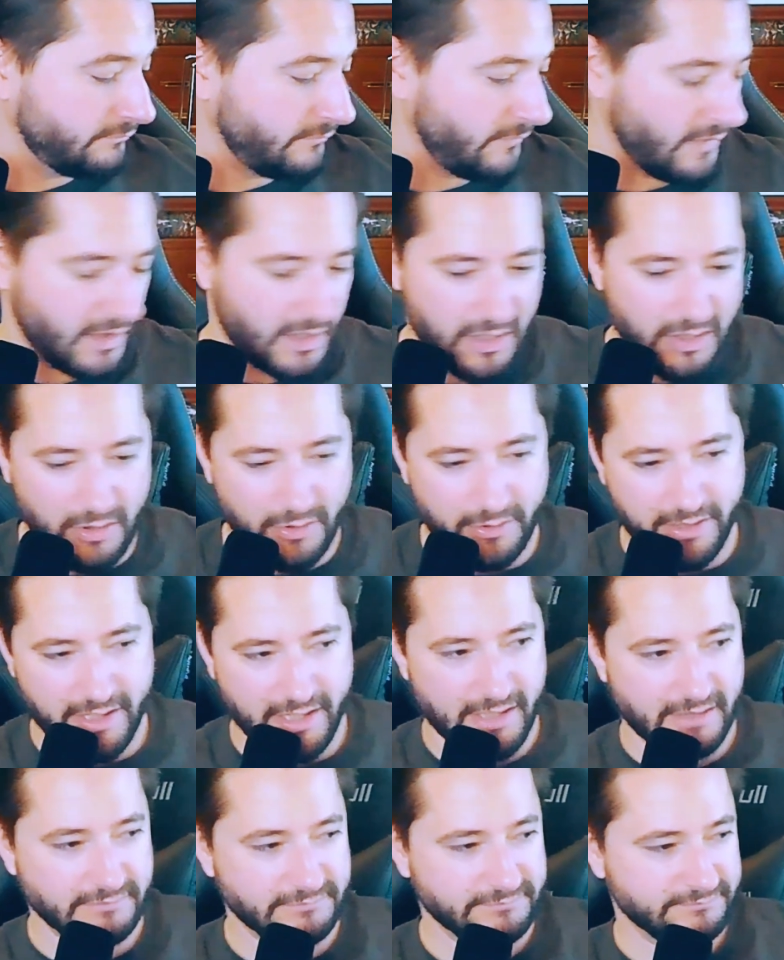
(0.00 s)
Oh,
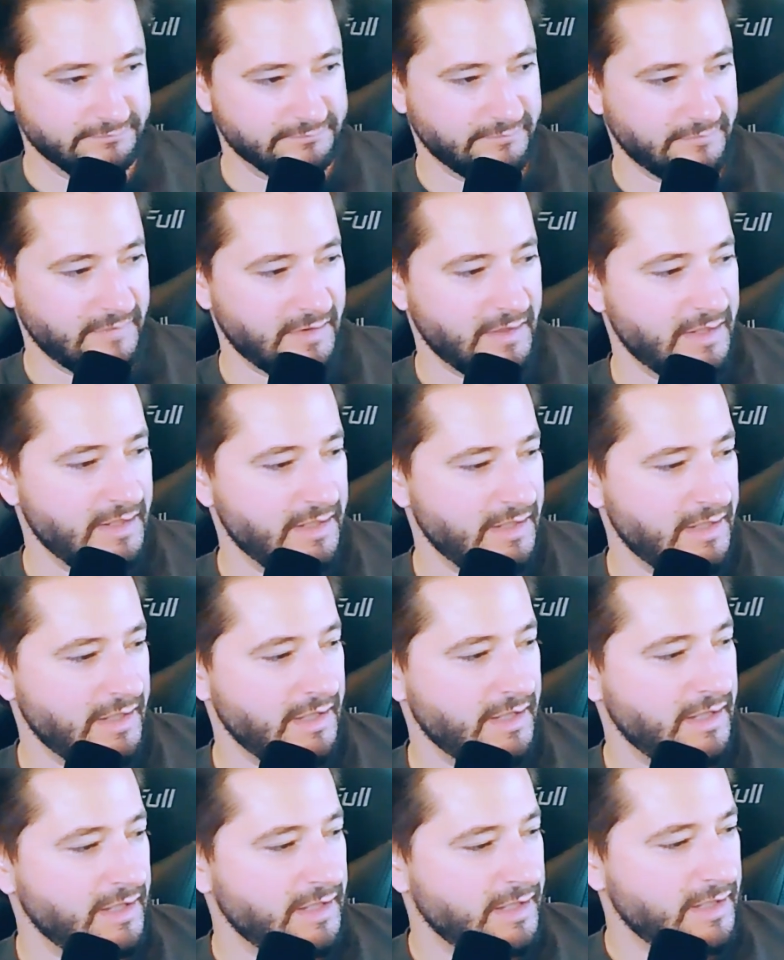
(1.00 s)
yeah.
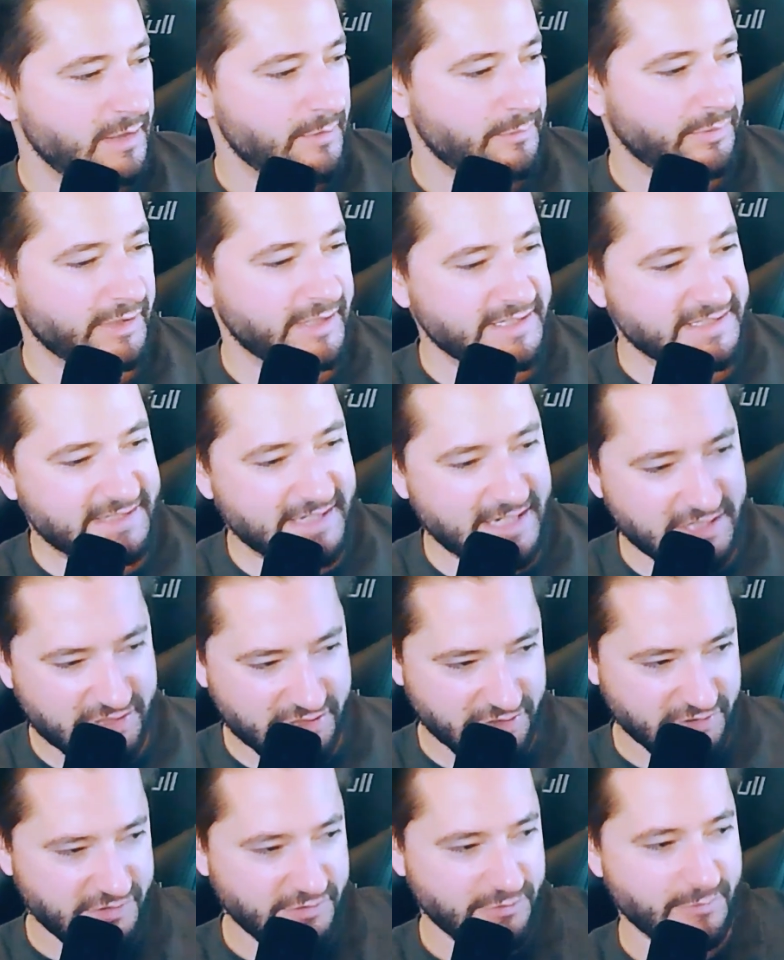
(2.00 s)

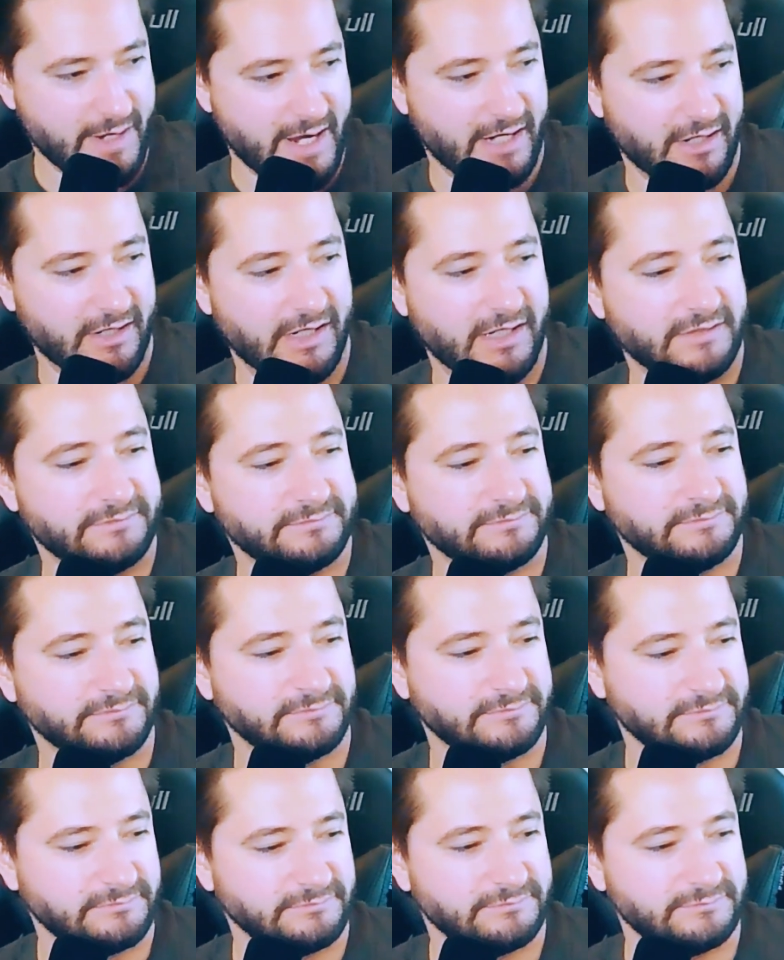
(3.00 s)
PlayStation 2 era.
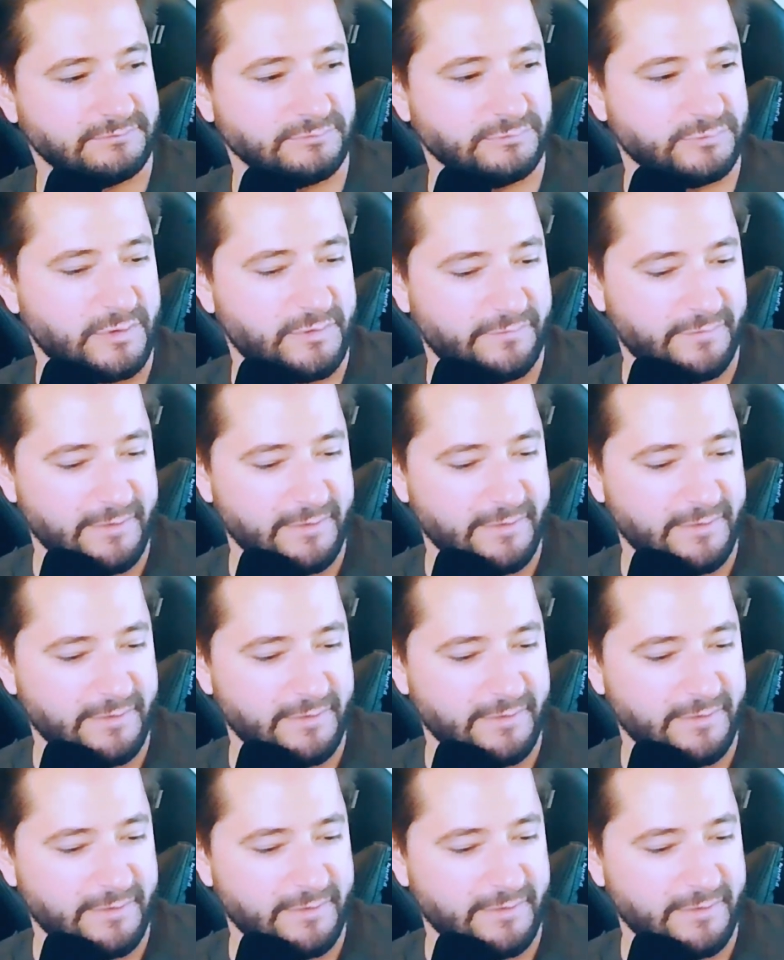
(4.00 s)
What have we